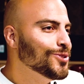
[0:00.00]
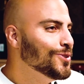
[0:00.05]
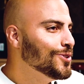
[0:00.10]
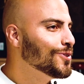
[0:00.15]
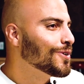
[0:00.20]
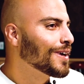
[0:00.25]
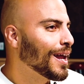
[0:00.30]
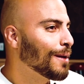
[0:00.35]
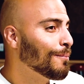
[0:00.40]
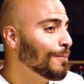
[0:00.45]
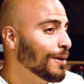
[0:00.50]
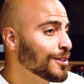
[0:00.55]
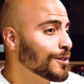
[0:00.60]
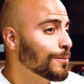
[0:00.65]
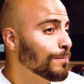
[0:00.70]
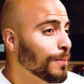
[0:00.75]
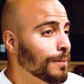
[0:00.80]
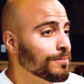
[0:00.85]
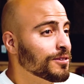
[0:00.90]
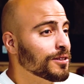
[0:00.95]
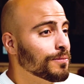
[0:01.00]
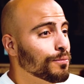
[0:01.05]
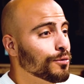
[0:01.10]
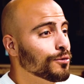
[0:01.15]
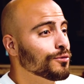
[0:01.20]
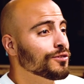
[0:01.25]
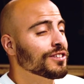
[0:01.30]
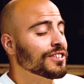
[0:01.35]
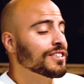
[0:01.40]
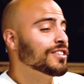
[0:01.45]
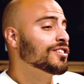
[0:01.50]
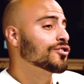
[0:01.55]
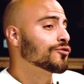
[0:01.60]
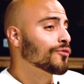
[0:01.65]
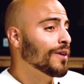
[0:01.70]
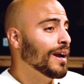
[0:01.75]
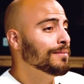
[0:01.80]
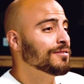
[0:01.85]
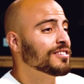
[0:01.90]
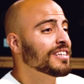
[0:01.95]
2, you'll get a bunch of bumps and bruises and
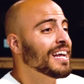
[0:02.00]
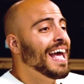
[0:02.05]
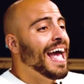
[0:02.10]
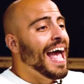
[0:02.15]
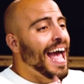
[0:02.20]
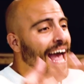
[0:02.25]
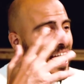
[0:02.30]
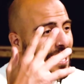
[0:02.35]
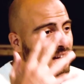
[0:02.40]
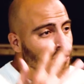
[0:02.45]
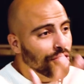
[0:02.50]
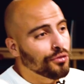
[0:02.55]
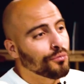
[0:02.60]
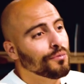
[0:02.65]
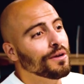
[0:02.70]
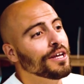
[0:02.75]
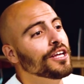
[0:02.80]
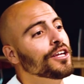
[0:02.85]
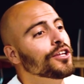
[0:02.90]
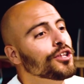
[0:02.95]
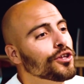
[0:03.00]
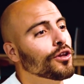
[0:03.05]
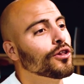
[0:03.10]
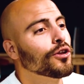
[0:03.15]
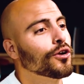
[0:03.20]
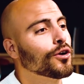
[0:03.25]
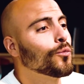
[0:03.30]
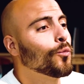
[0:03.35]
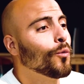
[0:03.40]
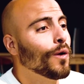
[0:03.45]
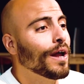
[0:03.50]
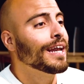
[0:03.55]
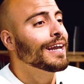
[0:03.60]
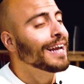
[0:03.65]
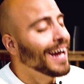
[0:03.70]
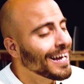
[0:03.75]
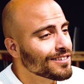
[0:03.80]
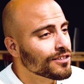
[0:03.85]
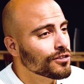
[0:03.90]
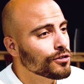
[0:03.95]
scrapes. And 3, you'll learn
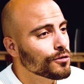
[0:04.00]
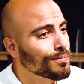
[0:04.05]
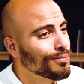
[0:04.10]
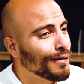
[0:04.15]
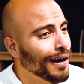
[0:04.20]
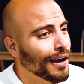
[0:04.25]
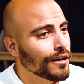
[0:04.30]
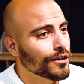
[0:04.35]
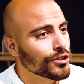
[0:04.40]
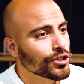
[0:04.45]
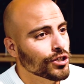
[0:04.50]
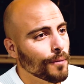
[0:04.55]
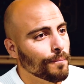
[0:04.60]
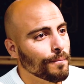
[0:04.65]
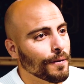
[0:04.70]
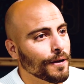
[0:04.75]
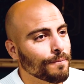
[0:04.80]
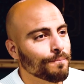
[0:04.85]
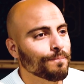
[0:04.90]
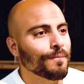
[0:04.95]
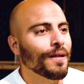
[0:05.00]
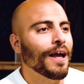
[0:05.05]
what not to do prior to jumping.